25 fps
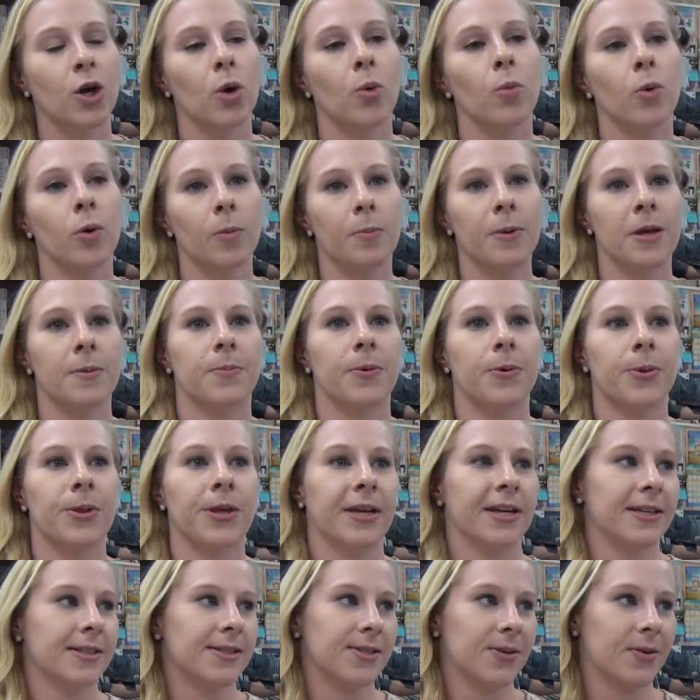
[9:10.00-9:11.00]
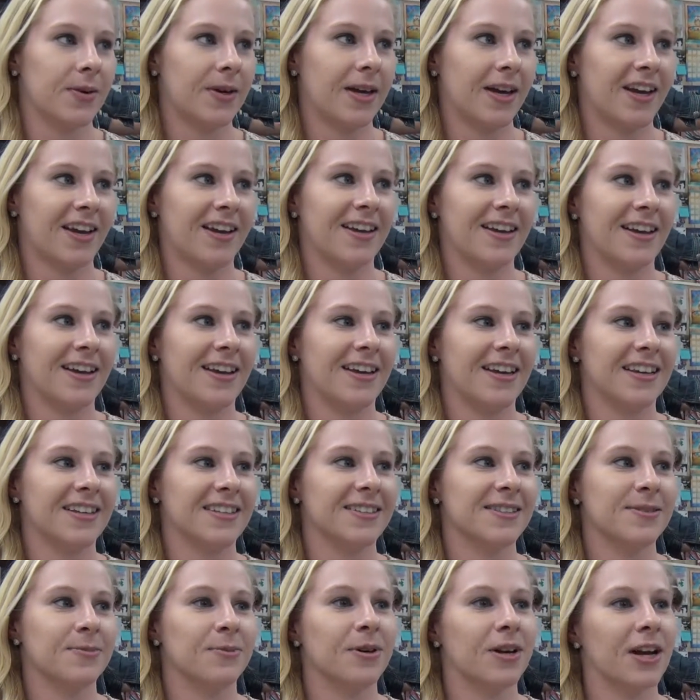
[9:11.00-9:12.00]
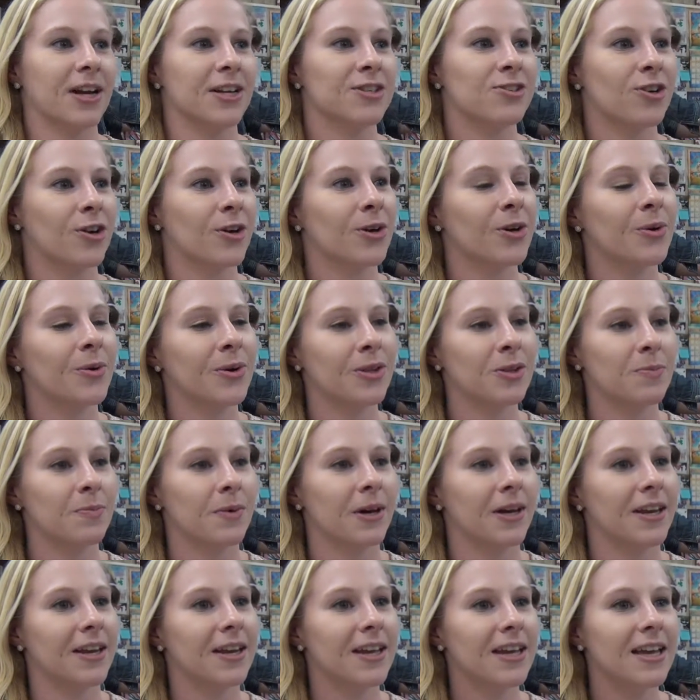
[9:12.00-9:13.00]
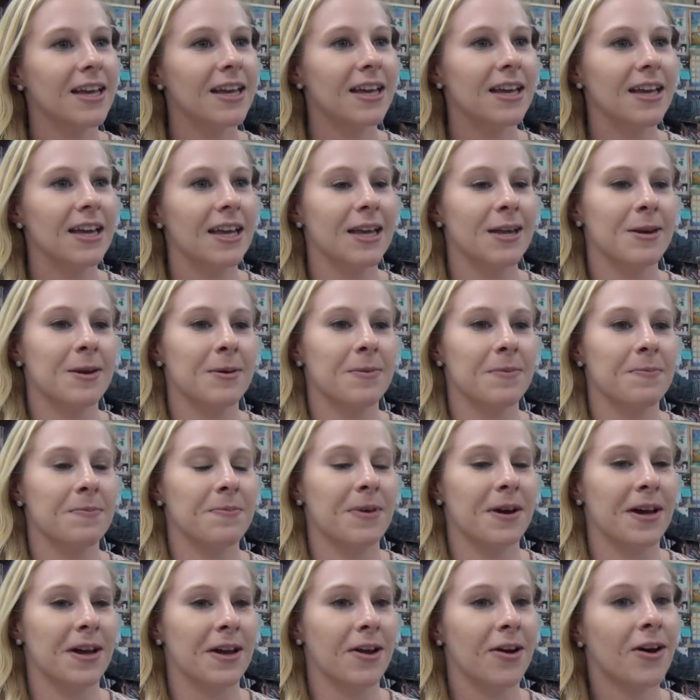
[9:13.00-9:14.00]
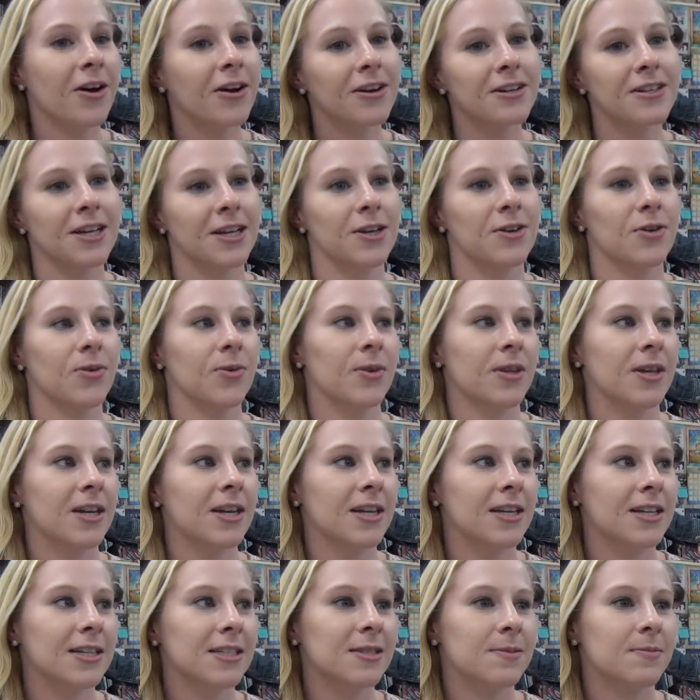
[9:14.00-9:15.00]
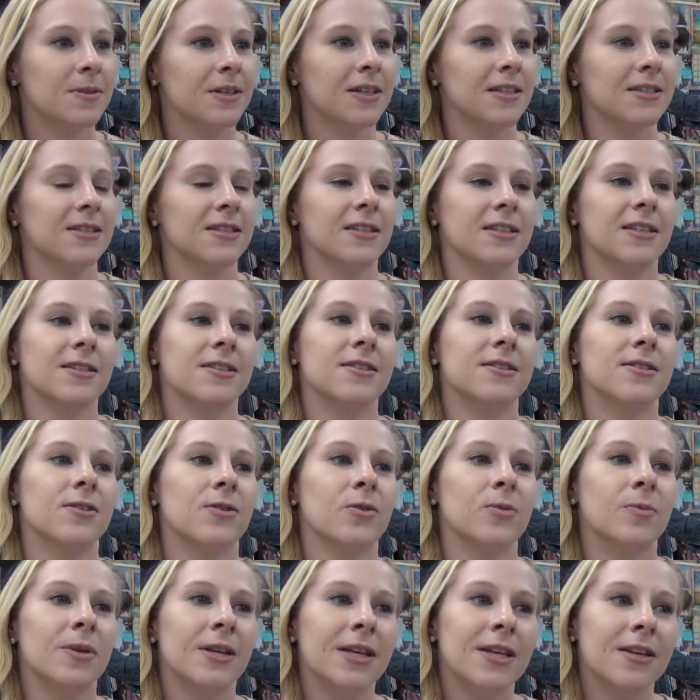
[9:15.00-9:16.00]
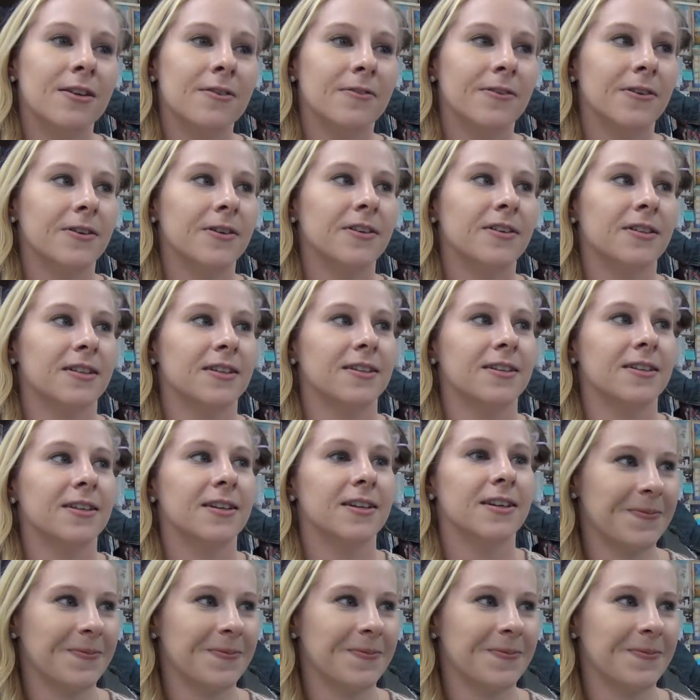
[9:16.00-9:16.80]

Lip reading: will people think it's okay, is what I struggle with. But in my heart, I know that it is, because it is so meaningful. And